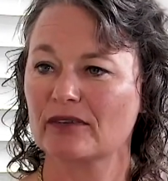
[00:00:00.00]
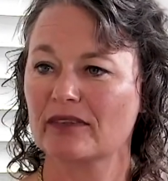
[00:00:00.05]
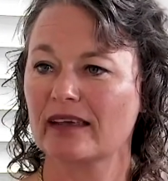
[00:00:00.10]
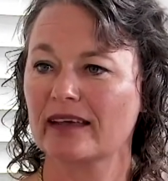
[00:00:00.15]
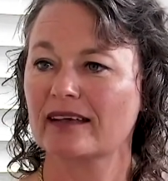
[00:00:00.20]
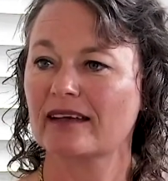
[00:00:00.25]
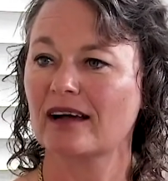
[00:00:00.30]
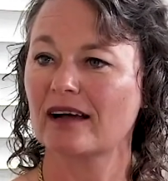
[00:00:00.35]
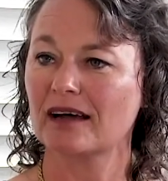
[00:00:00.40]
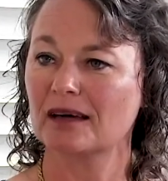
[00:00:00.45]
They
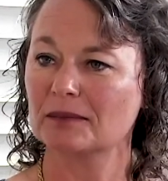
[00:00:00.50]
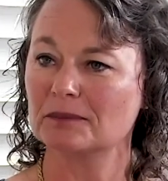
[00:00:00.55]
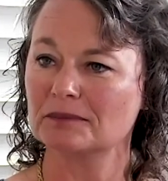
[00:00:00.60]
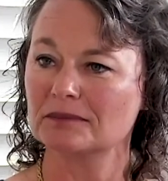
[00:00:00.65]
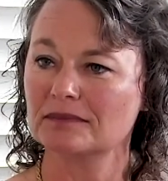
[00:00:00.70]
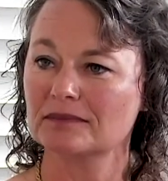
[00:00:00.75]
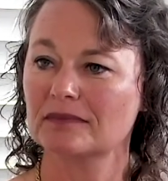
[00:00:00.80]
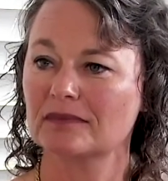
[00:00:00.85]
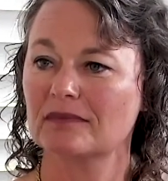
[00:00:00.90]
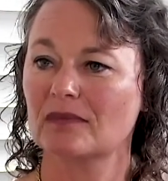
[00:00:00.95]

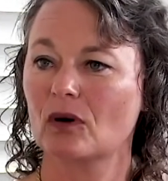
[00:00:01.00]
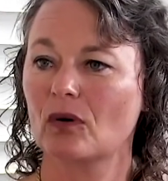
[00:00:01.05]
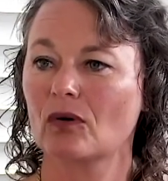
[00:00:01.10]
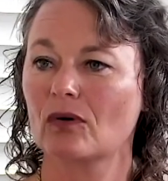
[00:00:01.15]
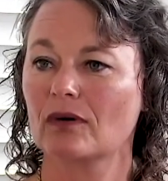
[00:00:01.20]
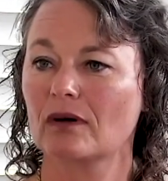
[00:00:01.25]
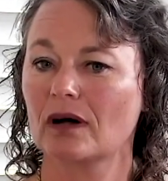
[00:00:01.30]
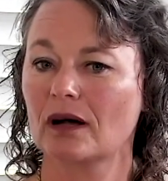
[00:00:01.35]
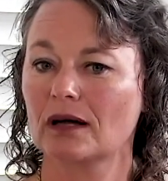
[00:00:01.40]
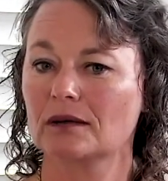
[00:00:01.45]
come
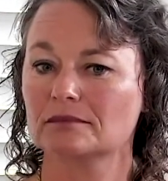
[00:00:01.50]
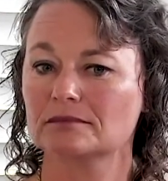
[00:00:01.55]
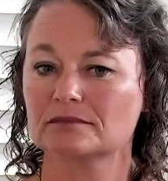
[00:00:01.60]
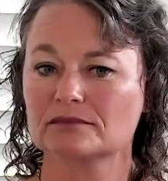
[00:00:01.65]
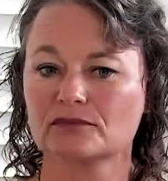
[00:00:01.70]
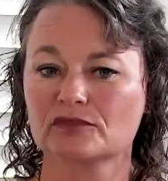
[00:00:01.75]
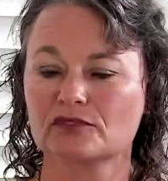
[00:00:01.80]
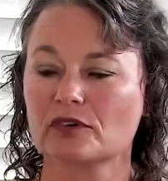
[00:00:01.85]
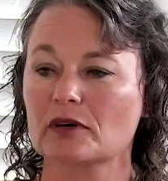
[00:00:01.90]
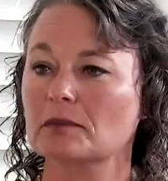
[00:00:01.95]

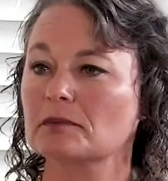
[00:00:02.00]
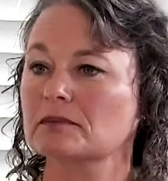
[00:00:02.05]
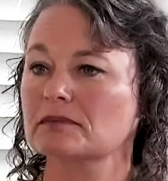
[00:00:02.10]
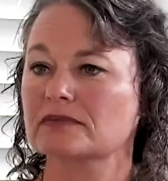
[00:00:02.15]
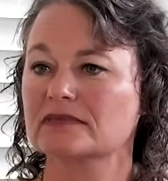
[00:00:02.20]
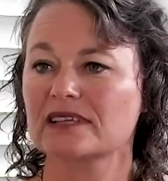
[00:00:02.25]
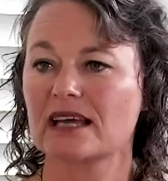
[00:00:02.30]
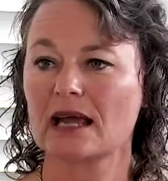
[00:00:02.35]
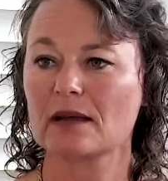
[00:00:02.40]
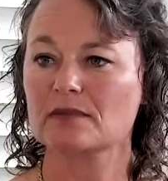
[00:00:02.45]
from
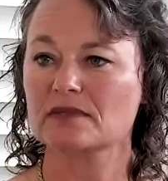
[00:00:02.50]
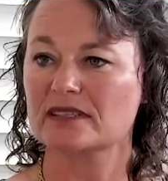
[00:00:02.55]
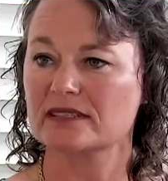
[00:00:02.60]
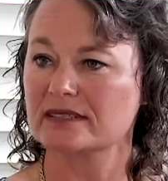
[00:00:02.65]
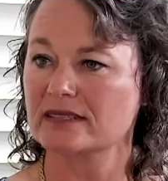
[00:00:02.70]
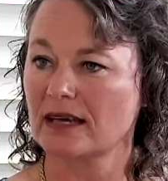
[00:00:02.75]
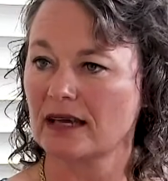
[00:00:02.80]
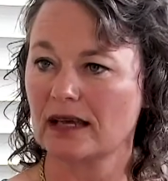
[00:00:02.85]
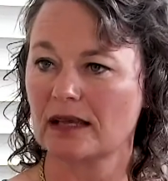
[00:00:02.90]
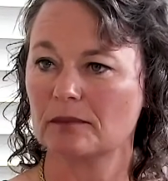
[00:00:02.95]
time to
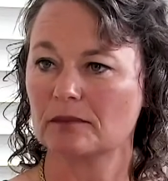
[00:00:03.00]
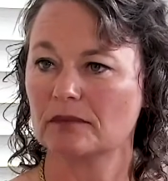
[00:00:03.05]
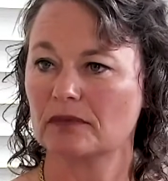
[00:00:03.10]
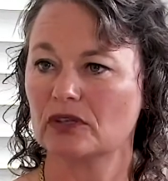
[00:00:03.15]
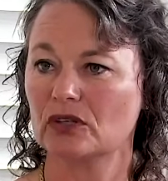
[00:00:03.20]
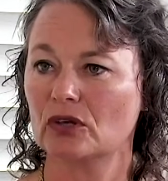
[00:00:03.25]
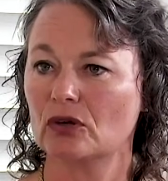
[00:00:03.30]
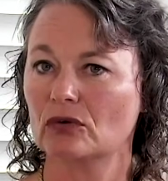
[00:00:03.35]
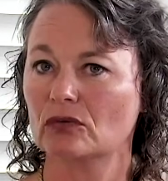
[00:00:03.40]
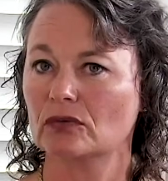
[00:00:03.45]
time.
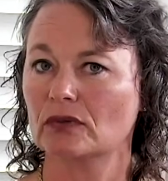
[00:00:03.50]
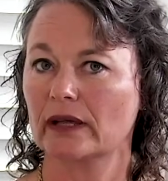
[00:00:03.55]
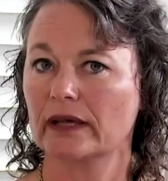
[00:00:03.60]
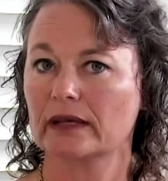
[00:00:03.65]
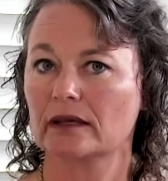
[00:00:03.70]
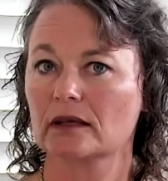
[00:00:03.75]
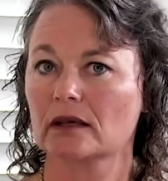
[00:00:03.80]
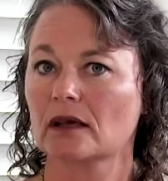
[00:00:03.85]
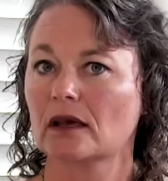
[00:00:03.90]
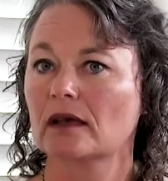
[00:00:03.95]
Mm-hmm.
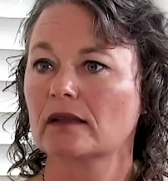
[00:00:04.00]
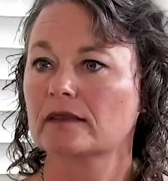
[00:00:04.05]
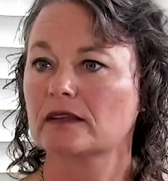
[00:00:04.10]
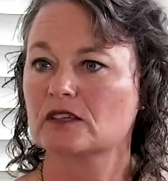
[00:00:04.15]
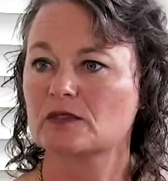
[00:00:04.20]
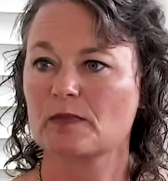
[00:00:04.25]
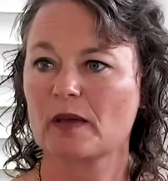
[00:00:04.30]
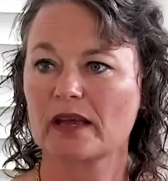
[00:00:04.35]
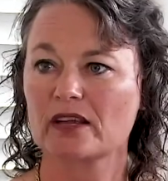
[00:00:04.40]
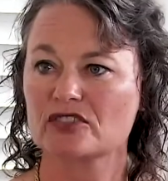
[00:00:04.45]
Like
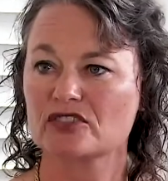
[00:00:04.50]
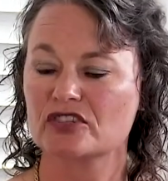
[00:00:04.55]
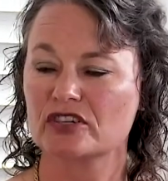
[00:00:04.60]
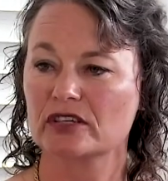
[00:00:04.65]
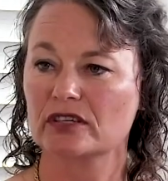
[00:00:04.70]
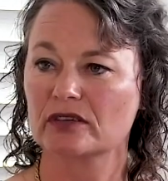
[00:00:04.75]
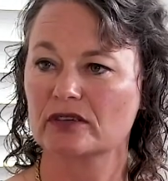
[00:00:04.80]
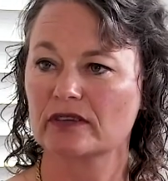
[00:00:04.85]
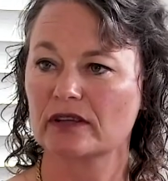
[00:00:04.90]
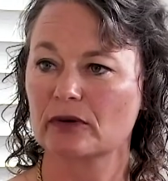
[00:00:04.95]
this past
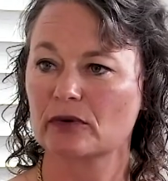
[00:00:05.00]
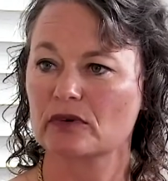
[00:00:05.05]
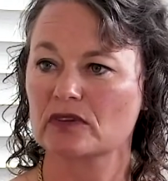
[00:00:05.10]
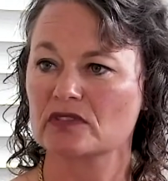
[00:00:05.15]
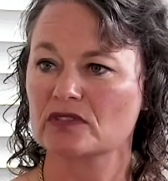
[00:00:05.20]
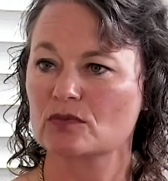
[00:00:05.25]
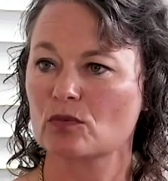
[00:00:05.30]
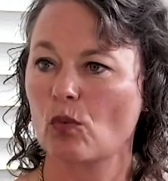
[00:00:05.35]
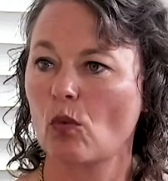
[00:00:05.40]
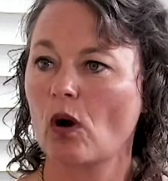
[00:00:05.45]
year, there
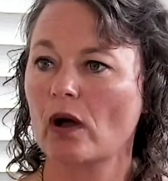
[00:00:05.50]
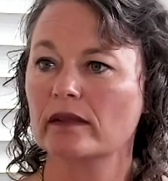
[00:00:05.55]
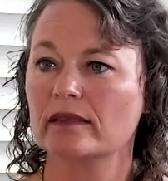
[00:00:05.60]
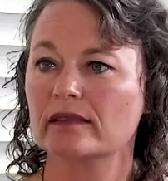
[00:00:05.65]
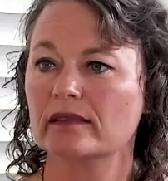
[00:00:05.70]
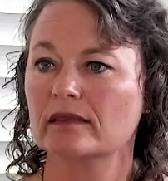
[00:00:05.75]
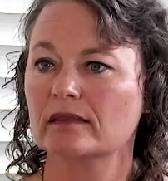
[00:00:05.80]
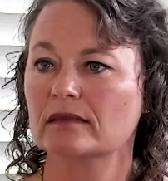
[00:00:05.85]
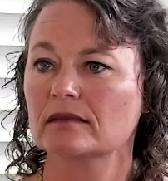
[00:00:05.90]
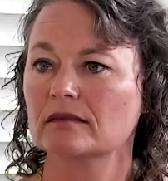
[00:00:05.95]
was
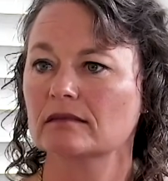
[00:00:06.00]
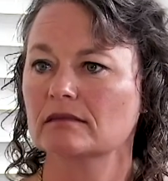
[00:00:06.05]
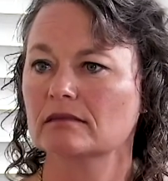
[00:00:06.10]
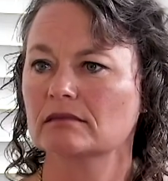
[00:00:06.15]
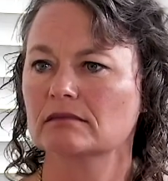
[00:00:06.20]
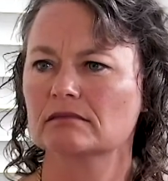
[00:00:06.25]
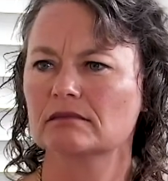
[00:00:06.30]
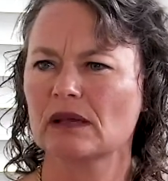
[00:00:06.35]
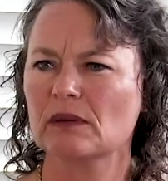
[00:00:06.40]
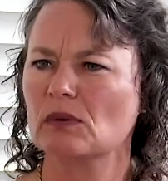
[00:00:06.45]

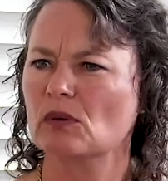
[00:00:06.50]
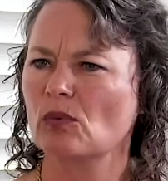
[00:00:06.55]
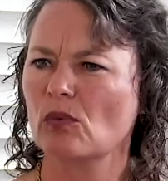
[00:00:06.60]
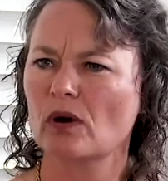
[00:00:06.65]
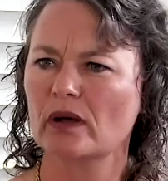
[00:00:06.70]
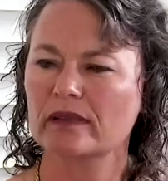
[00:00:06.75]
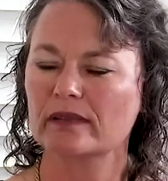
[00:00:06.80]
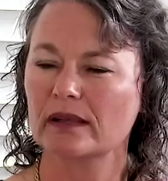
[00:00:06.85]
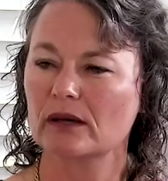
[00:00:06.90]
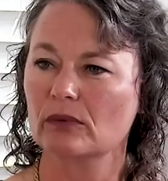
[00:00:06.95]
maybe
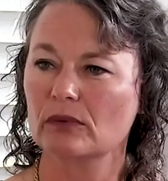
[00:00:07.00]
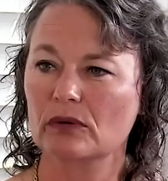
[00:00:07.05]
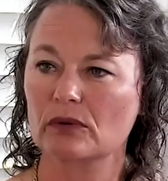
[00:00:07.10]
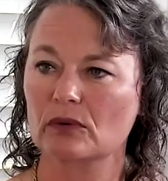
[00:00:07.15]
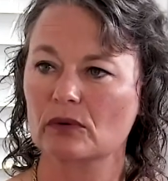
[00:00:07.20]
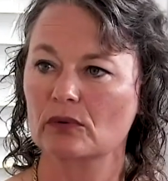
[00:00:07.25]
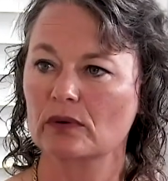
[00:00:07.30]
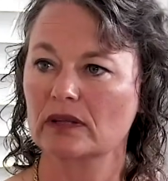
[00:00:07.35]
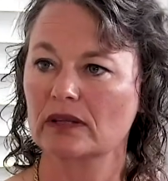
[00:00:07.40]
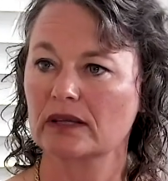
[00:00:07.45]
one that we
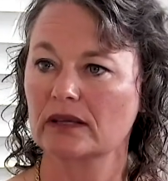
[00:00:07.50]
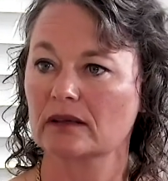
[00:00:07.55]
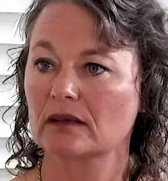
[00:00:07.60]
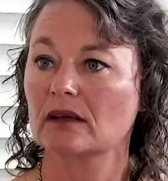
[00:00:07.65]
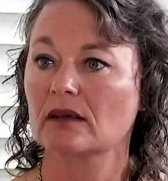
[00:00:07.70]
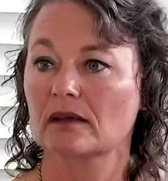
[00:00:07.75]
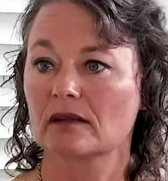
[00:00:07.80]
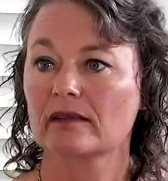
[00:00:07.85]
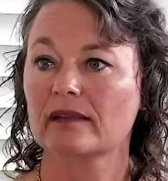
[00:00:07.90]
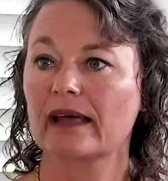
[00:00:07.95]
were really
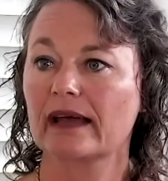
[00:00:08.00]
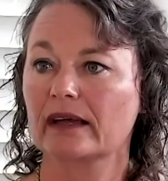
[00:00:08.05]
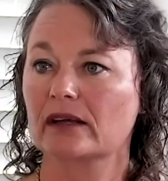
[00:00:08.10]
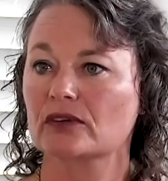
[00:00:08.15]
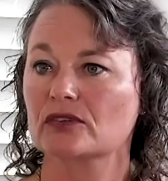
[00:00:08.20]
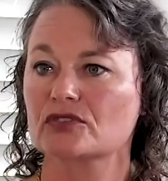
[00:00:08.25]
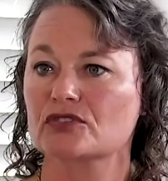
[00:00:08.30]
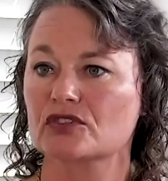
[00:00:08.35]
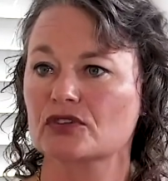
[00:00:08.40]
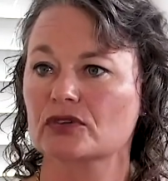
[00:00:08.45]
that
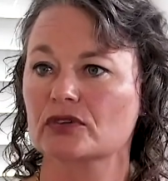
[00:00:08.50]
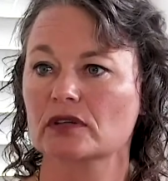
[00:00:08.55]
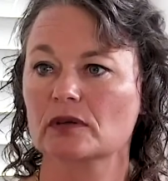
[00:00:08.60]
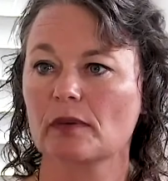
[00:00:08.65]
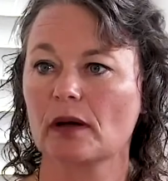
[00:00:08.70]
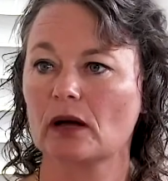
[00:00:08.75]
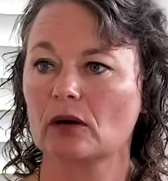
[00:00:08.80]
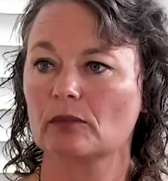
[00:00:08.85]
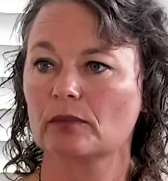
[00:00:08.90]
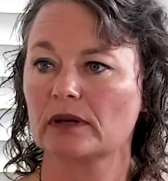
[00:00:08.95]
concerned
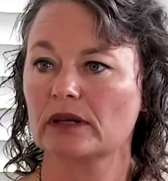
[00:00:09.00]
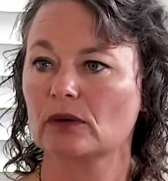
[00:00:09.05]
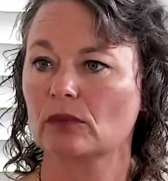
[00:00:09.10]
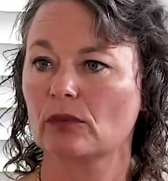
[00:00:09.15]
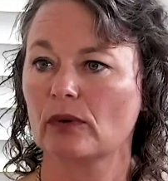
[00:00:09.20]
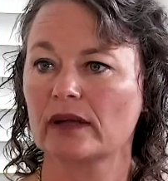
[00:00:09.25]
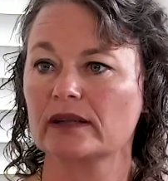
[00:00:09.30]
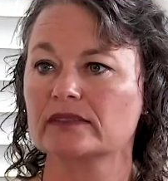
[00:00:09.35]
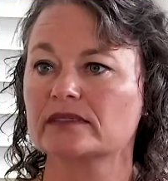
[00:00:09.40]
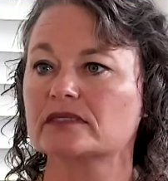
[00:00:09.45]
about, but it
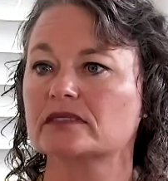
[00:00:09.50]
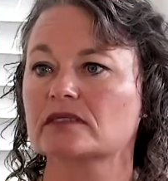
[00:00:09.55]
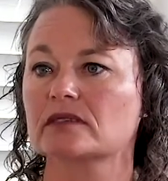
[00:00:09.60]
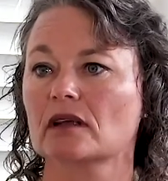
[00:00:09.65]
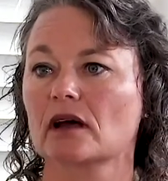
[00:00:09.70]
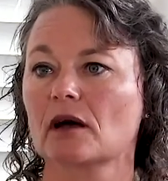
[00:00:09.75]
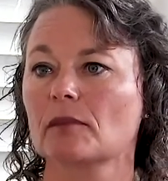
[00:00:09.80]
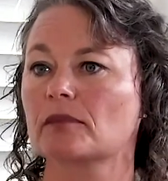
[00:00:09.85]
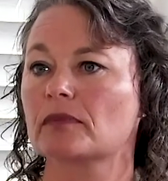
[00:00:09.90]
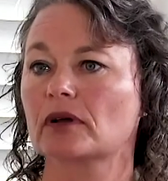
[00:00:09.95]
went
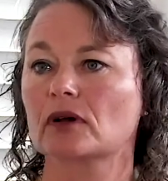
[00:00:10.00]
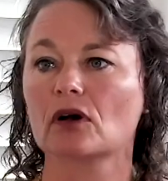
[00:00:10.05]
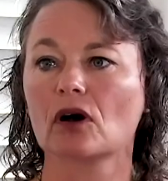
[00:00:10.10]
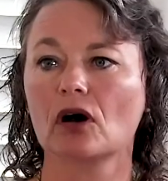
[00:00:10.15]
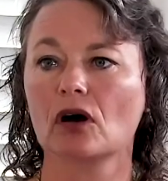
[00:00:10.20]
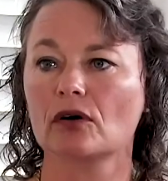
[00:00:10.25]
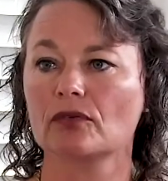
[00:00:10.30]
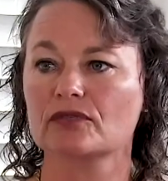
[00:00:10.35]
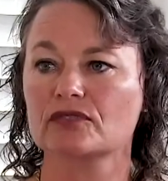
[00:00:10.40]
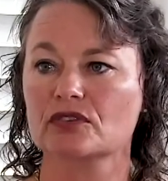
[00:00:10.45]
up the
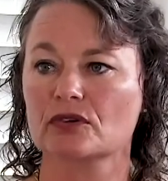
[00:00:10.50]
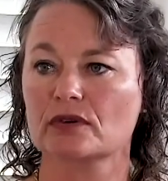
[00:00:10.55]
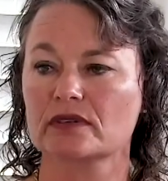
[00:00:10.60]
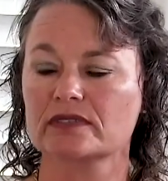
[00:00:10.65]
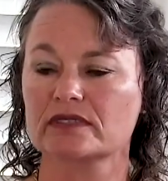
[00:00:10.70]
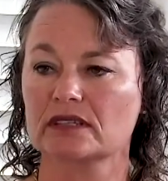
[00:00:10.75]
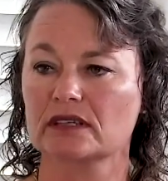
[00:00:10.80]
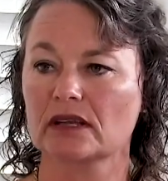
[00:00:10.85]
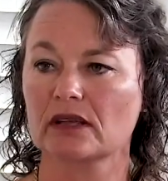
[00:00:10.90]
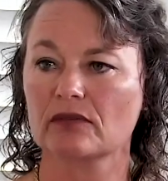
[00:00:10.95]
Gulf, so it
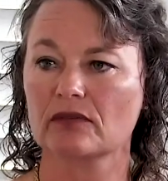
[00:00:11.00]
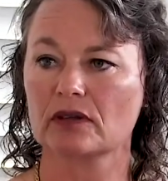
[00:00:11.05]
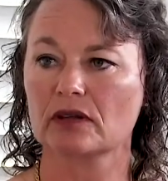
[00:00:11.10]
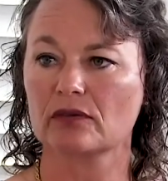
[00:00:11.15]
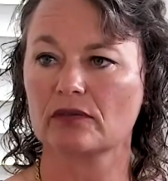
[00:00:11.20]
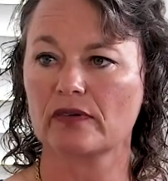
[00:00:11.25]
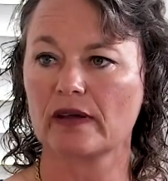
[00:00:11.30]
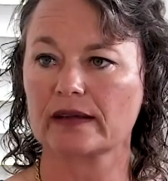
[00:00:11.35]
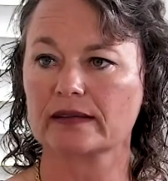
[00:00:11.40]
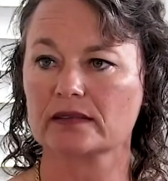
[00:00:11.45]
didn't even
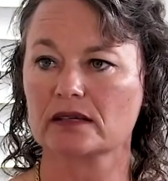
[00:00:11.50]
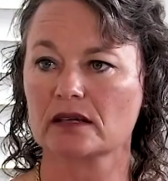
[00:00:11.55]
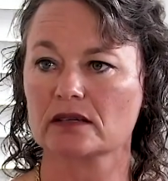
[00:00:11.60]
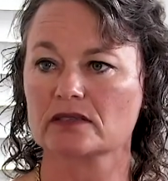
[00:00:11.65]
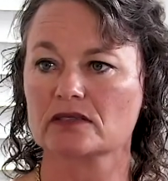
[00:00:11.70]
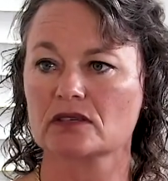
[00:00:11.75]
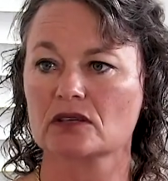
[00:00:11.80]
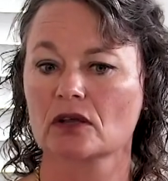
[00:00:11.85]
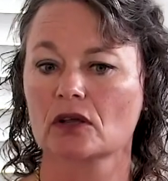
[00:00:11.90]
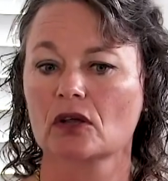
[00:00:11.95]
affect
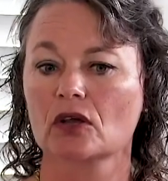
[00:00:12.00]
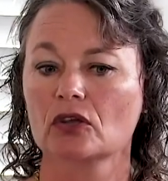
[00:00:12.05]
us.